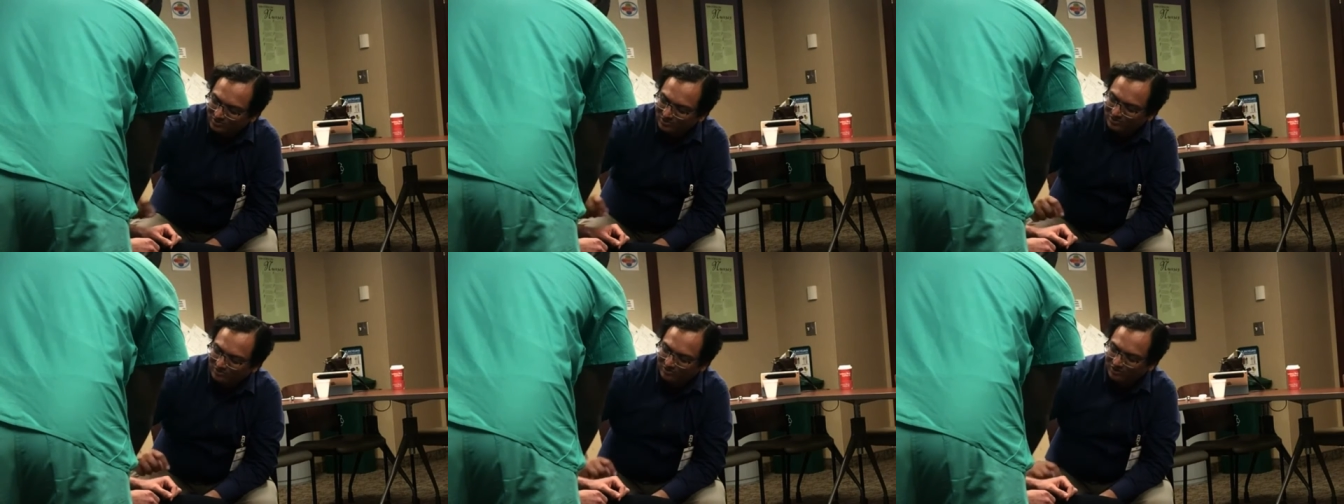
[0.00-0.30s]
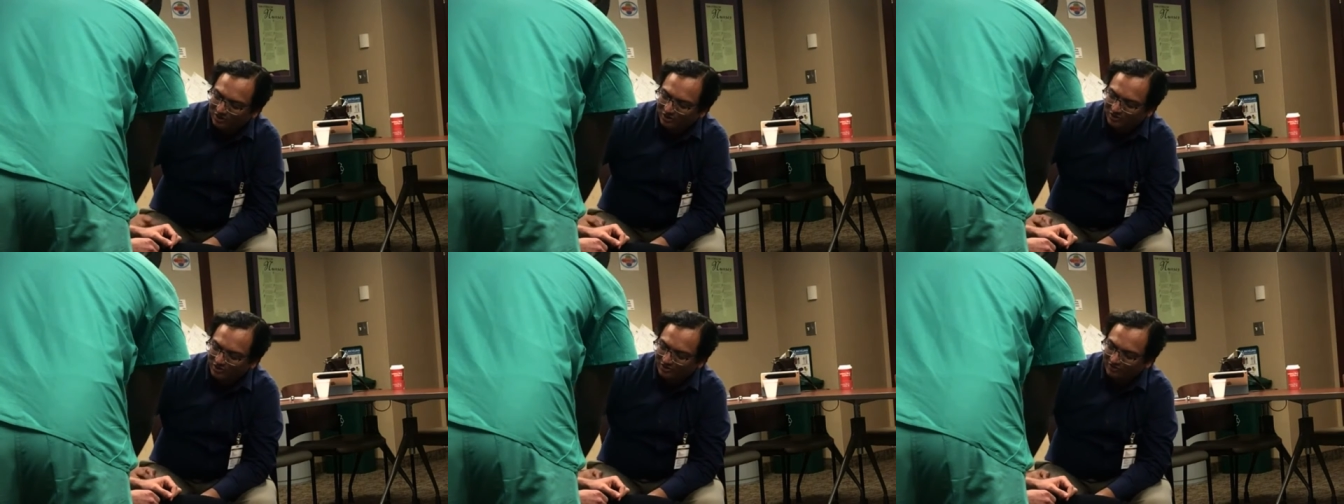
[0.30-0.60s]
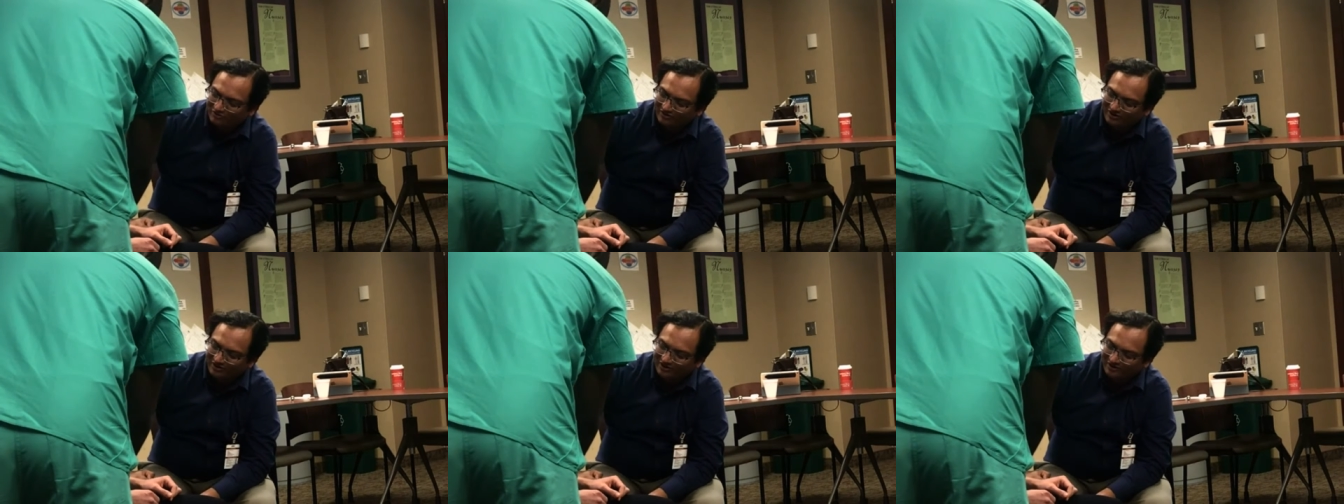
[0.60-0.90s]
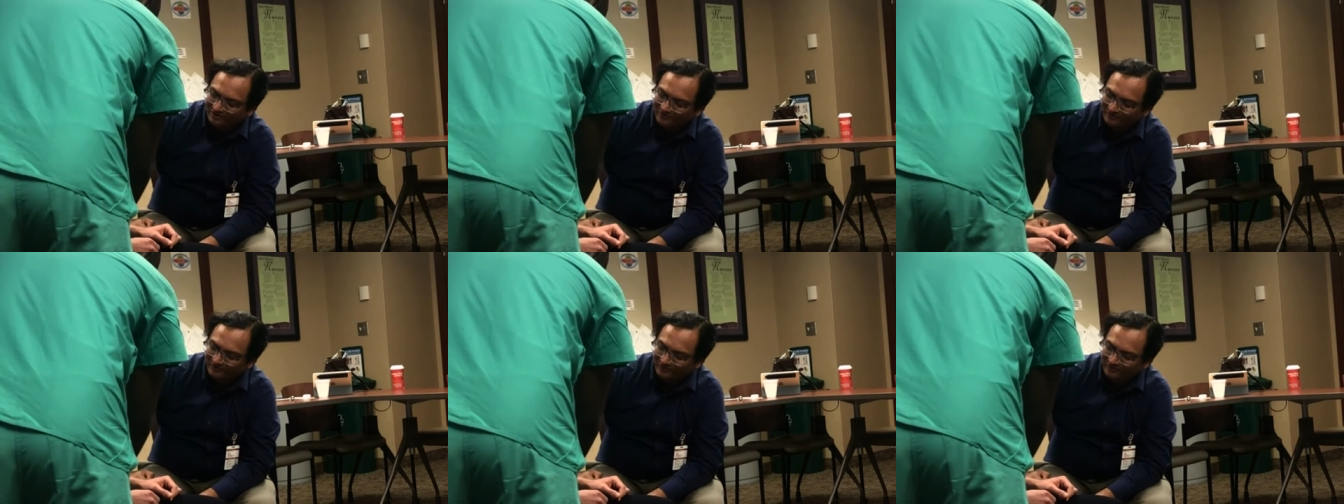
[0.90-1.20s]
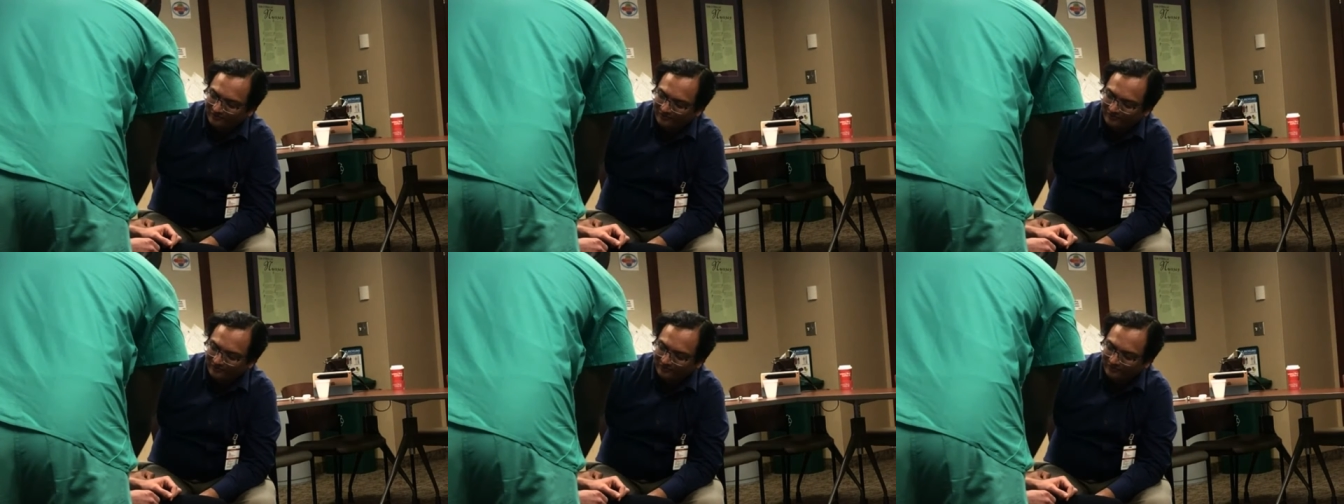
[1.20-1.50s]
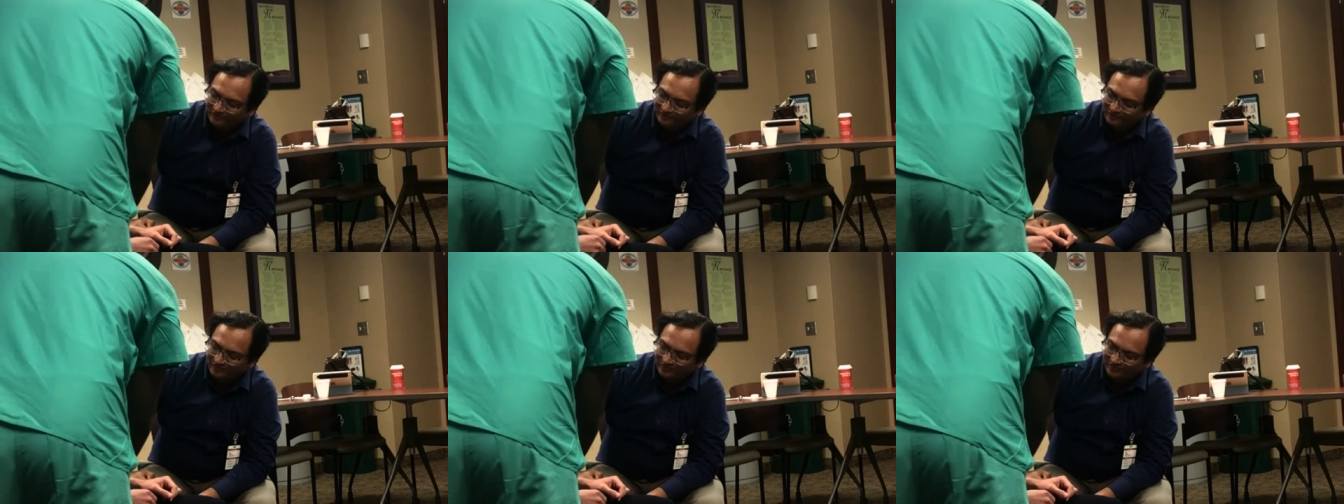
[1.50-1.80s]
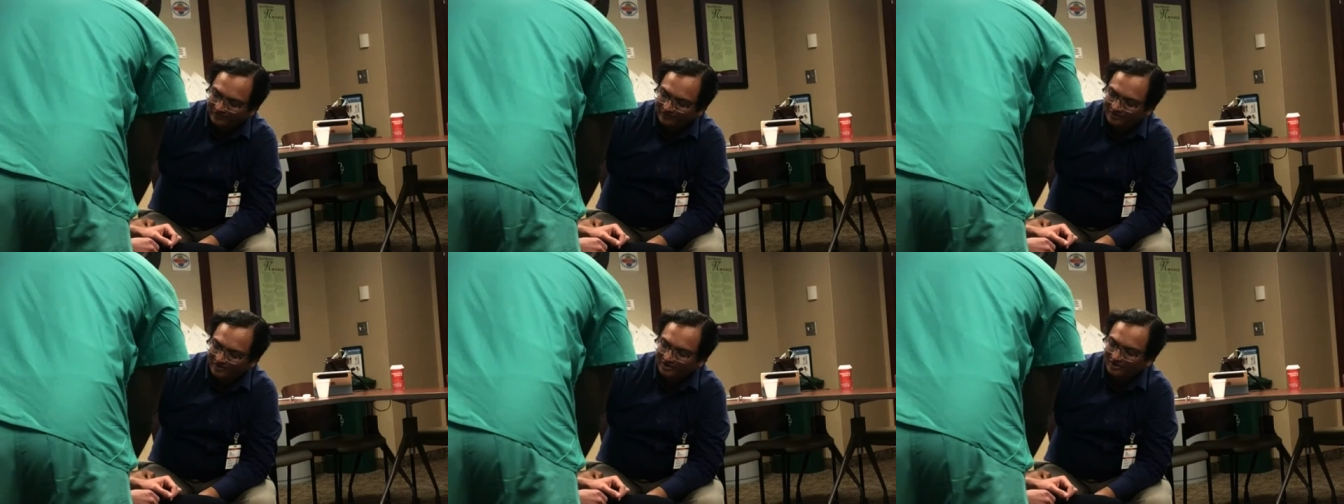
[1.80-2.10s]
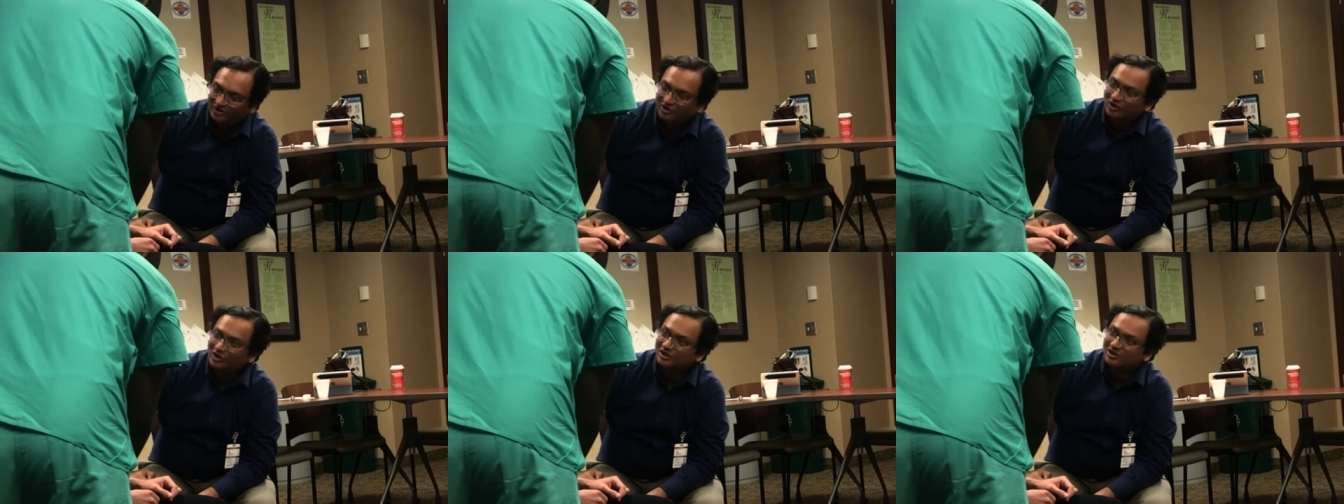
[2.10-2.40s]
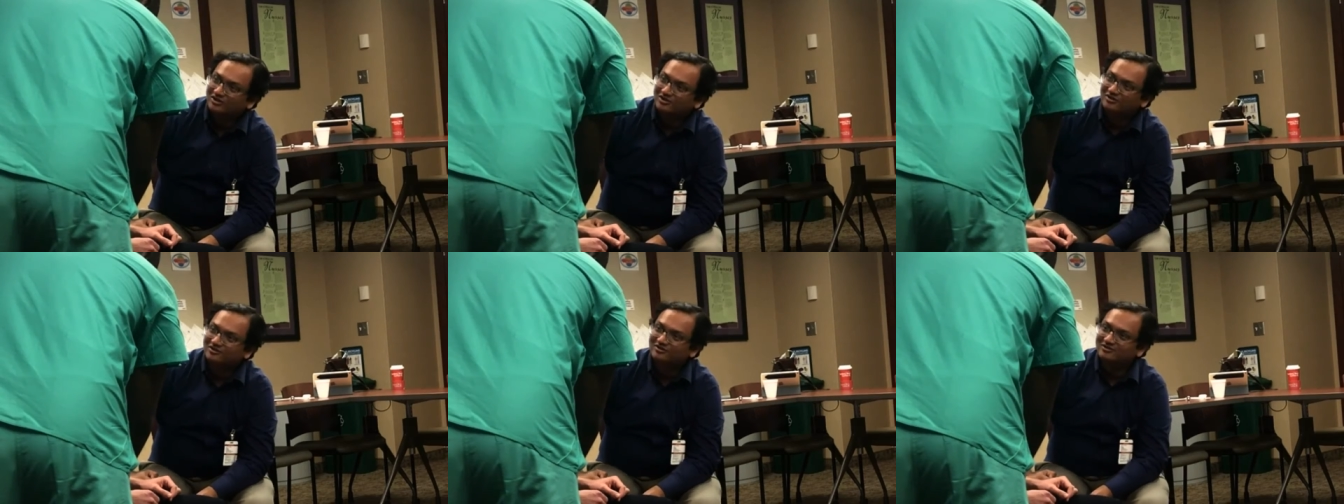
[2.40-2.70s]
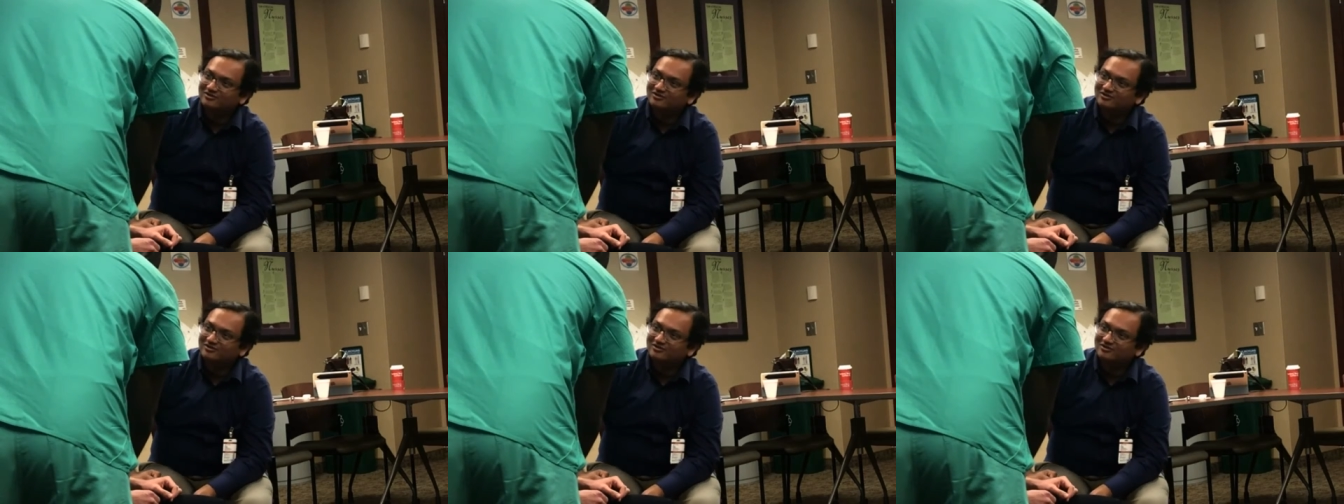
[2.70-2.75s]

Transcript: below your finger. Good.